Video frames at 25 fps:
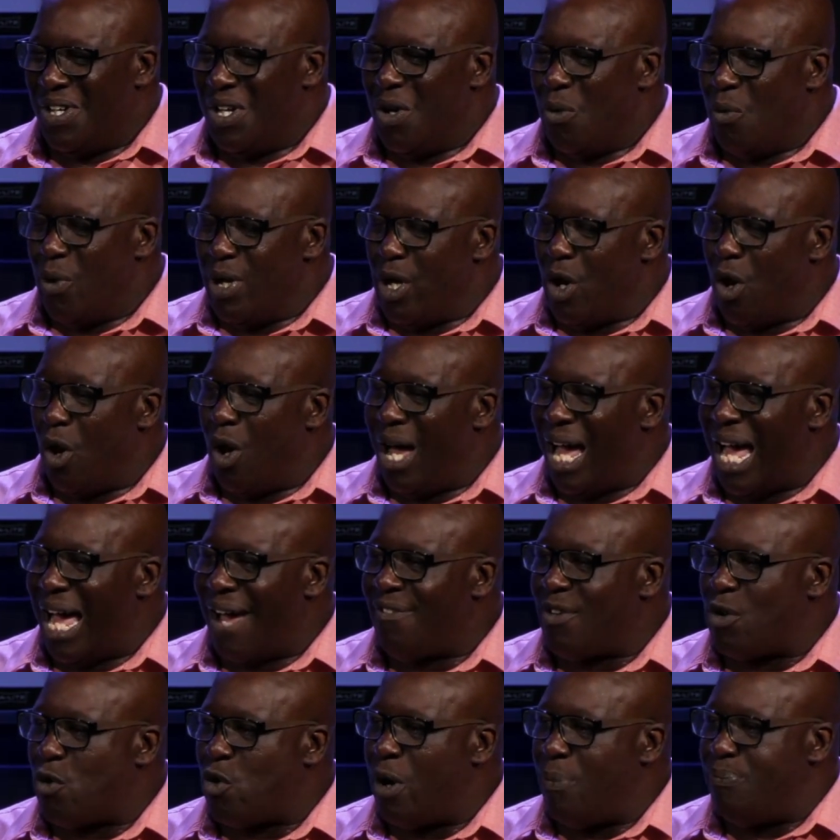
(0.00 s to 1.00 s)
We all have
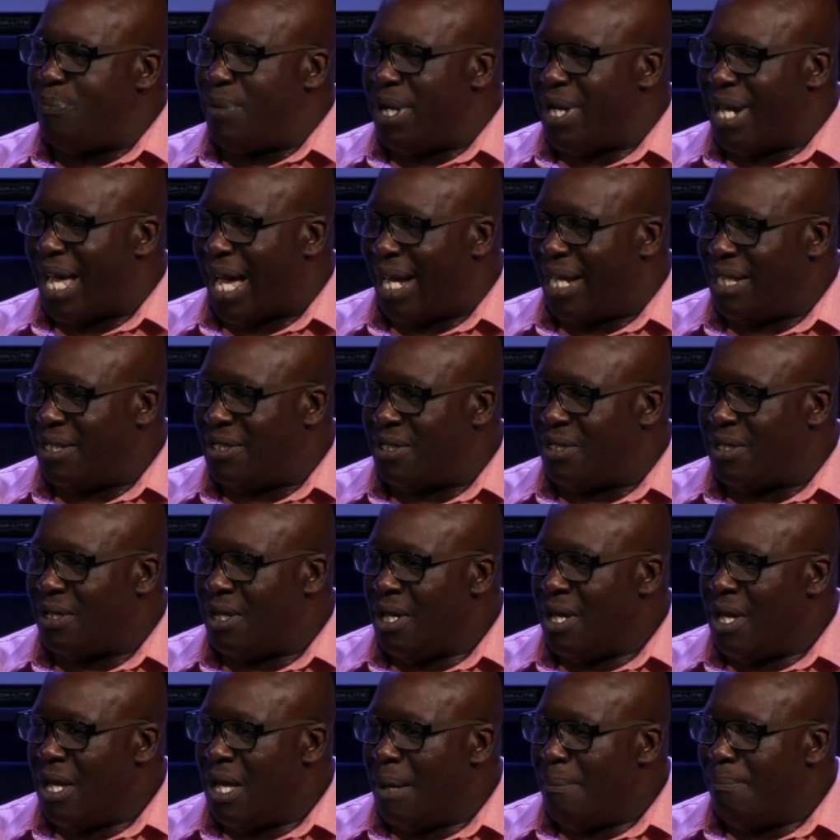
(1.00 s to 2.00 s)
kryptonites,
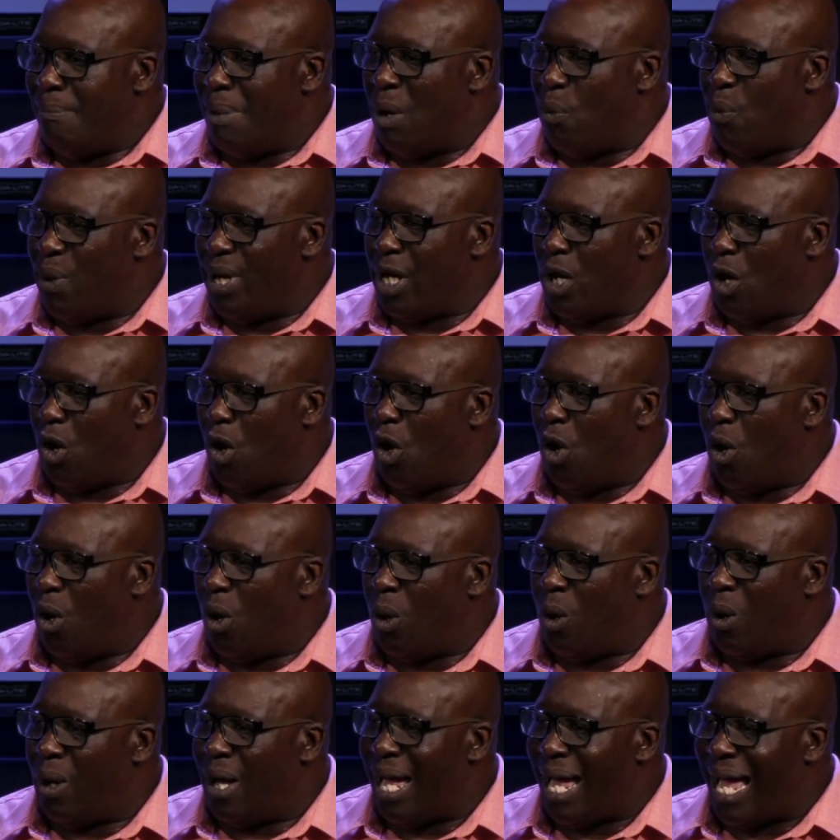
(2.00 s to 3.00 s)
but we
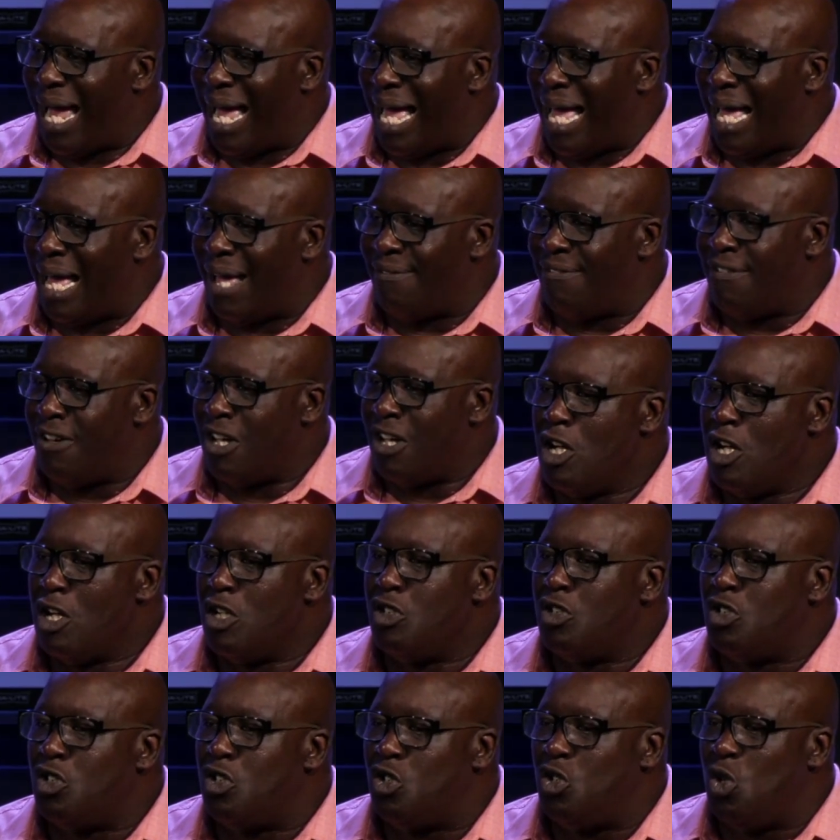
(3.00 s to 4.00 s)
all have
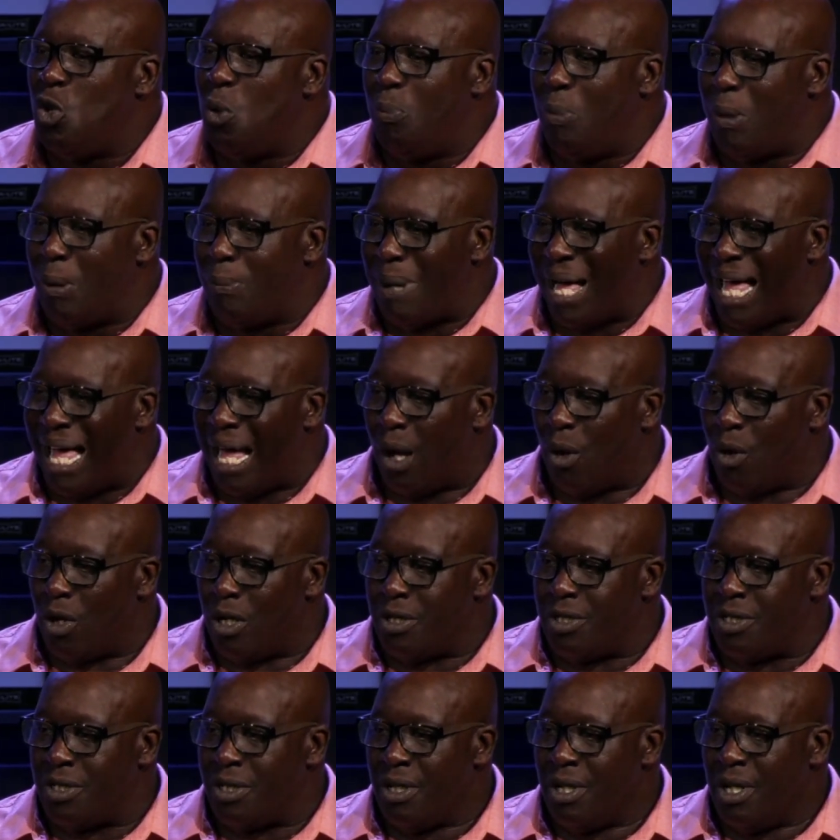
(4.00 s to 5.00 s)

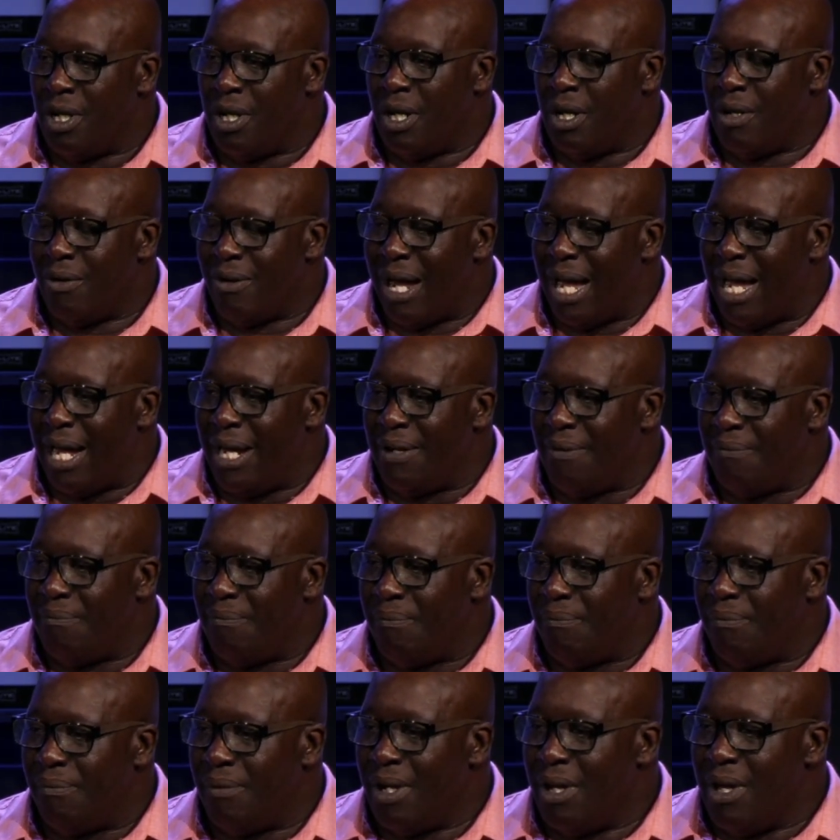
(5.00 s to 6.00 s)
superpowers, right?
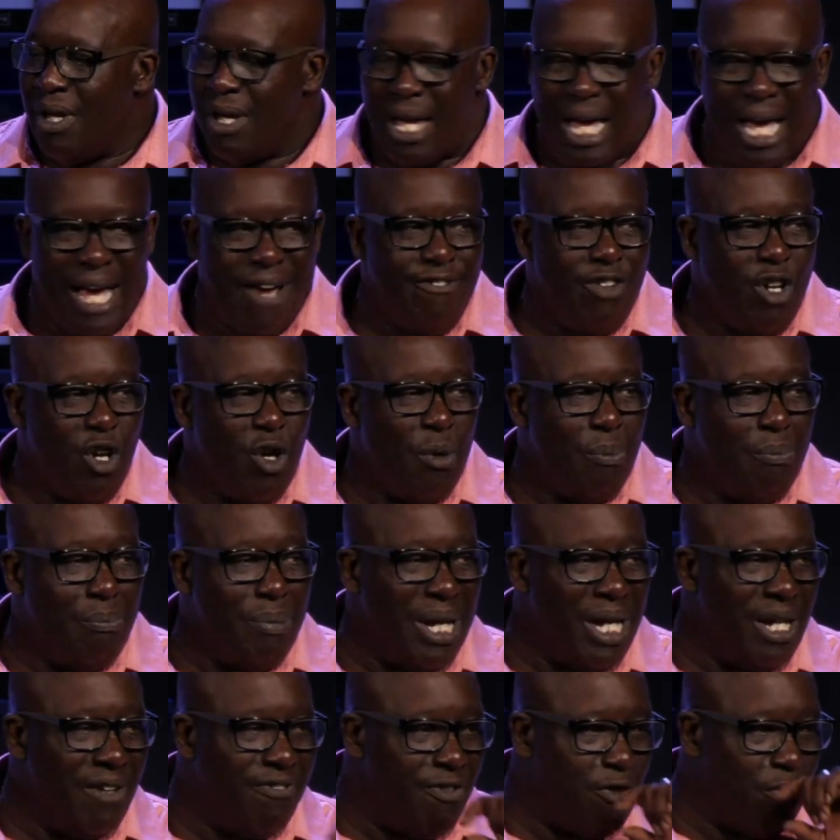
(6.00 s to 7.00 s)
I've known
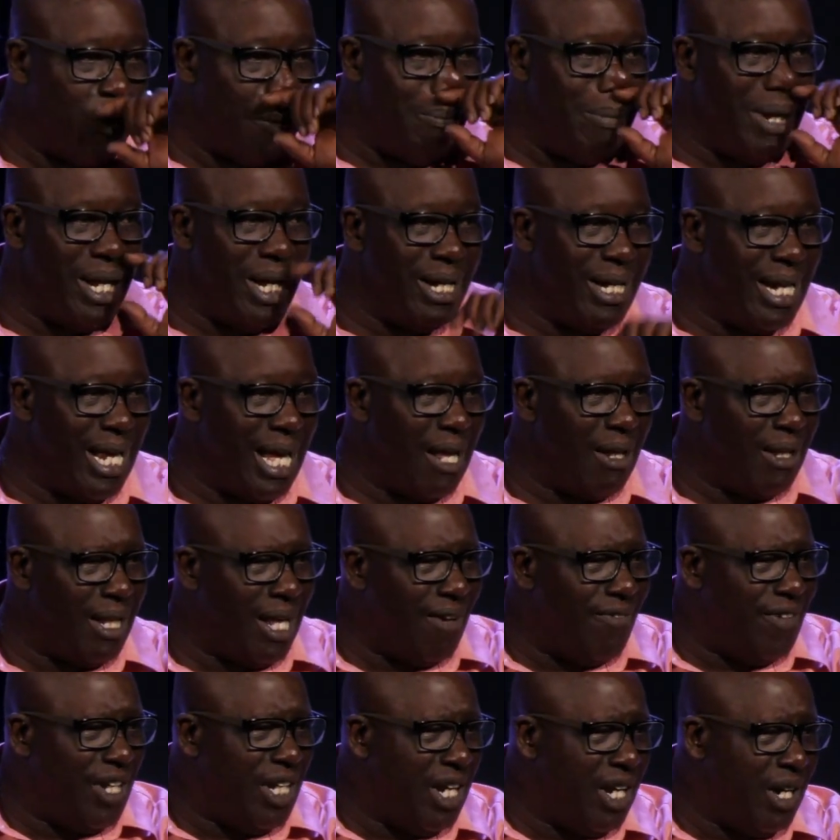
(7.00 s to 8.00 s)
Ben for a minute now,
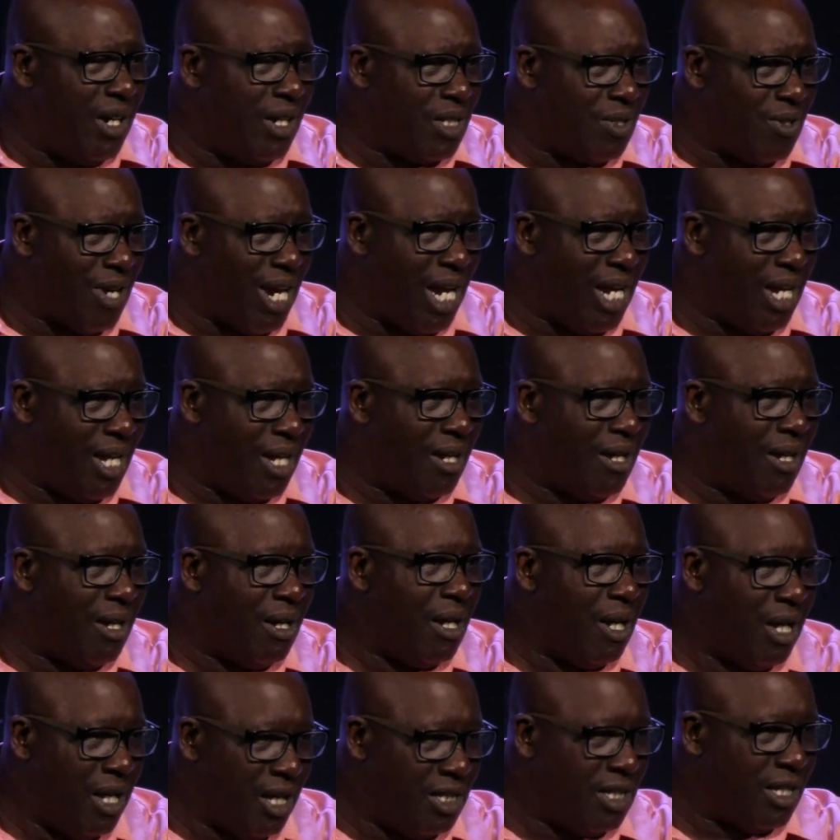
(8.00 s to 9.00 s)
11 years, right?
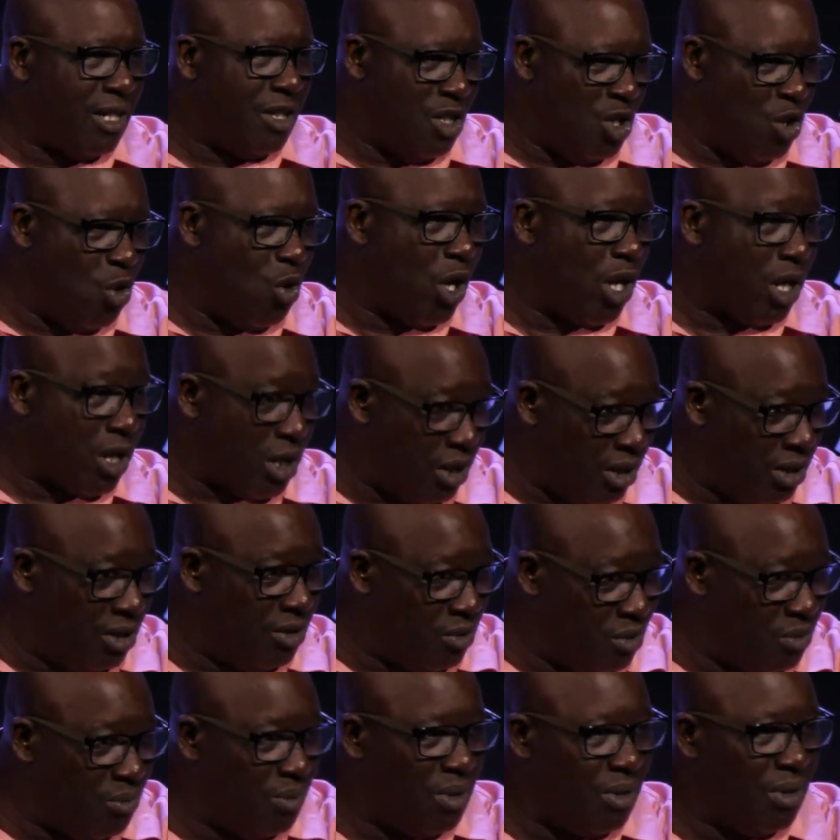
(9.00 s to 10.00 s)
Is it, you were clean
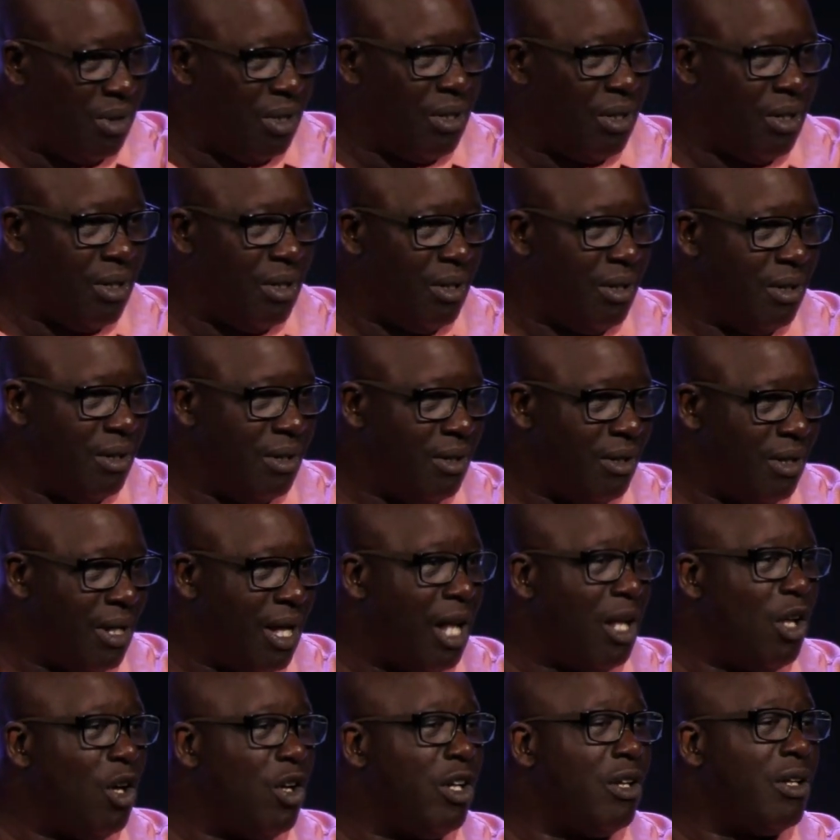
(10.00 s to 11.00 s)
sober? How
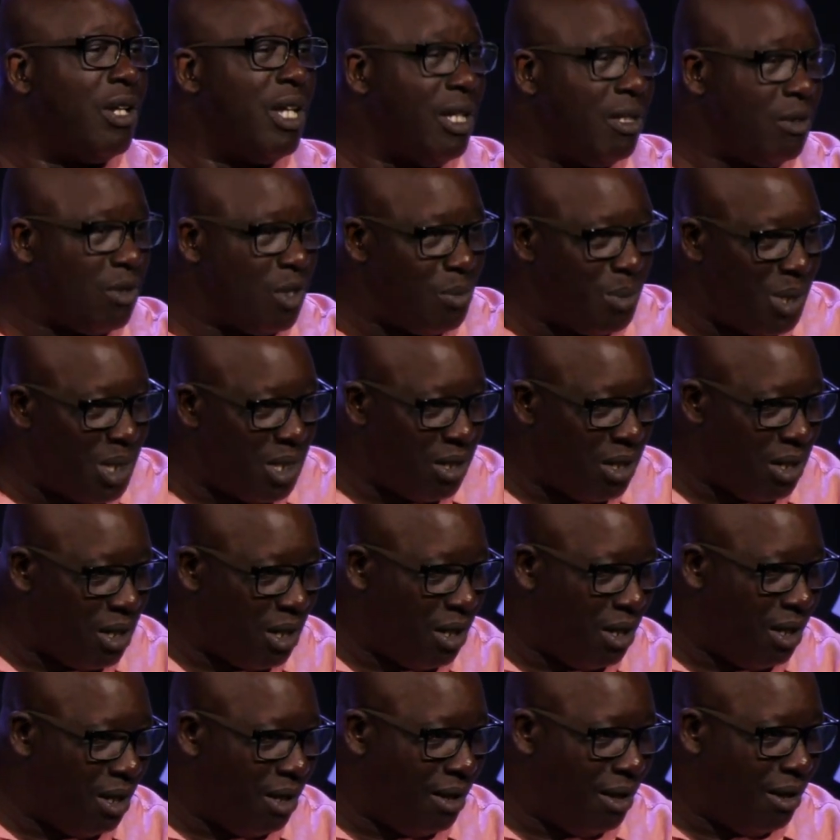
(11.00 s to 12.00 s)
long you clean sober?
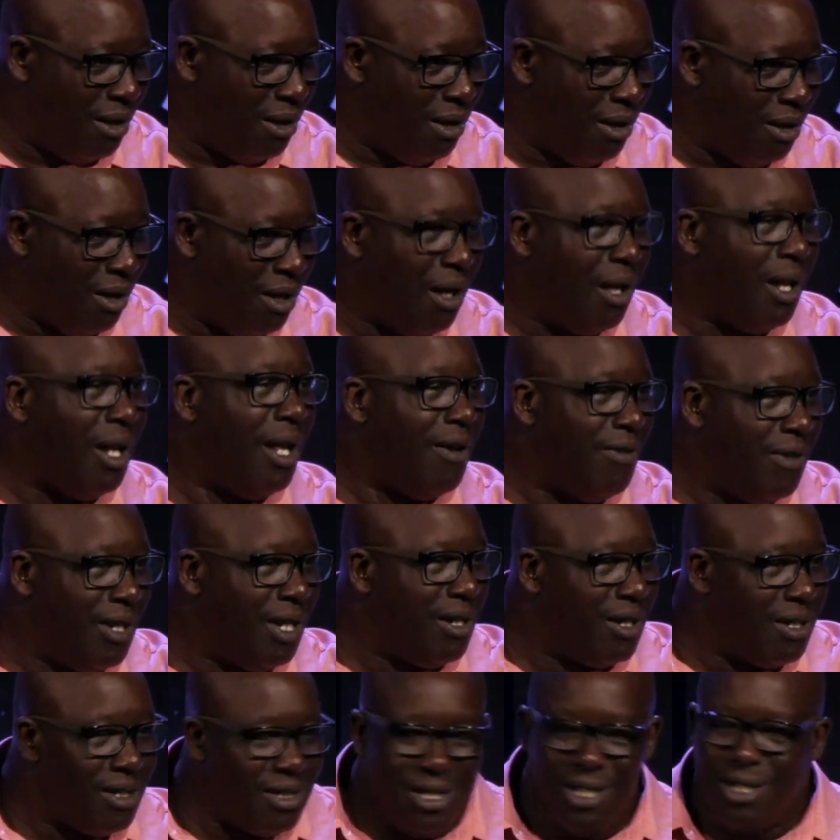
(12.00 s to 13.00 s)
11. 11 years?
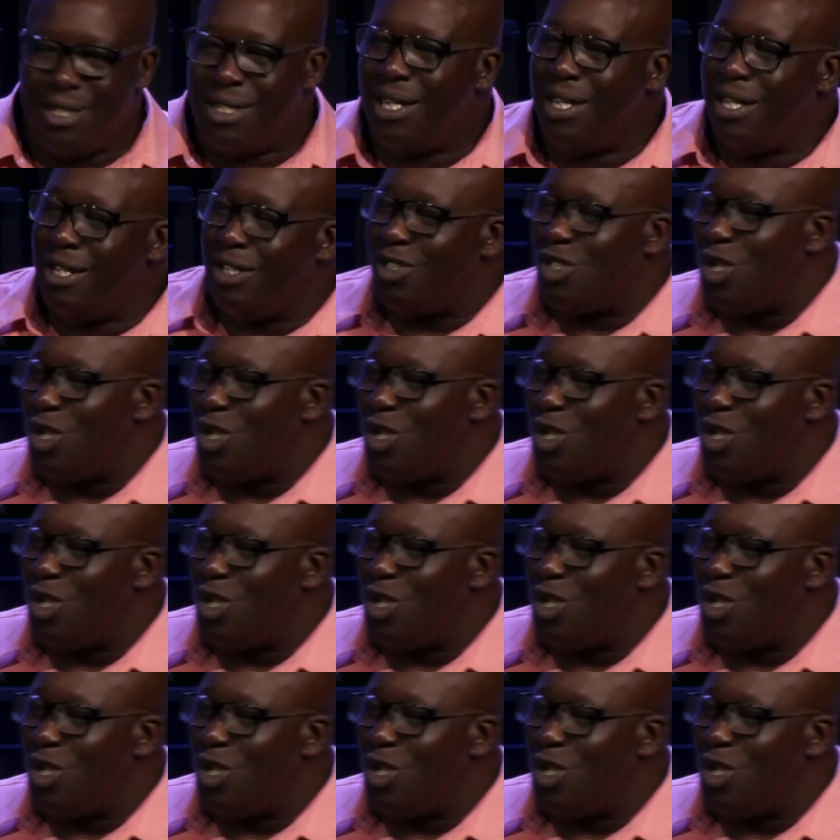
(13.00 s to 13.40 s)
He cleaned us